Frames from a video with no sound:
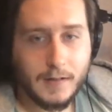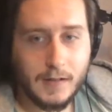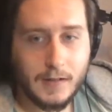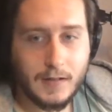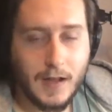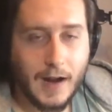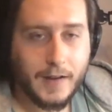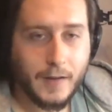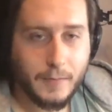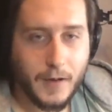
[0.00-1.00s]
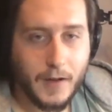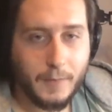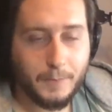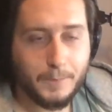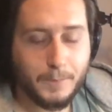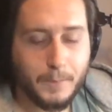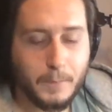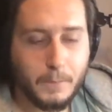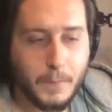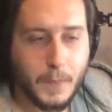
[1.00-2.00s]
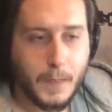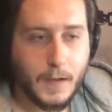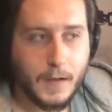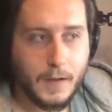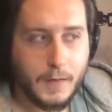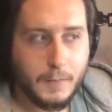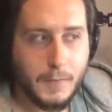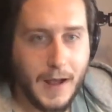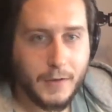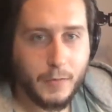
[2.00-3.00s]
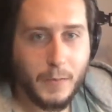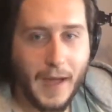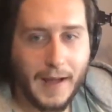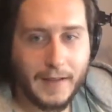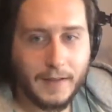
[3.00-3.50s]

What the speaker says: titanium battery pack